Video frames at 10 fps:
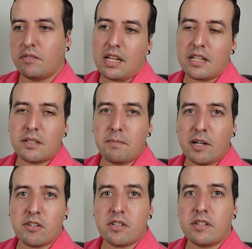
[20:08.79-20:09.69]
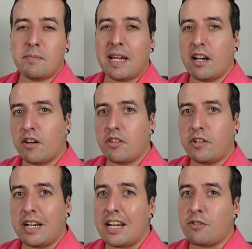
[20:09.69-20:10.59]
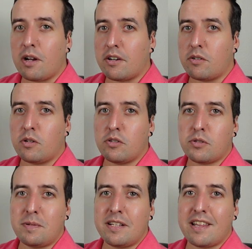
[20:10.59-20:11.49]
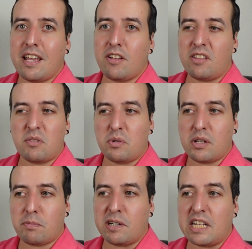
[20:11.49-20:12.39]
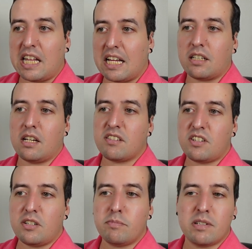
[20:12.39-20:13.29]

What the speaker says: In comparison to my other Adriano Goldschmied sale, this one is pretty lackluster,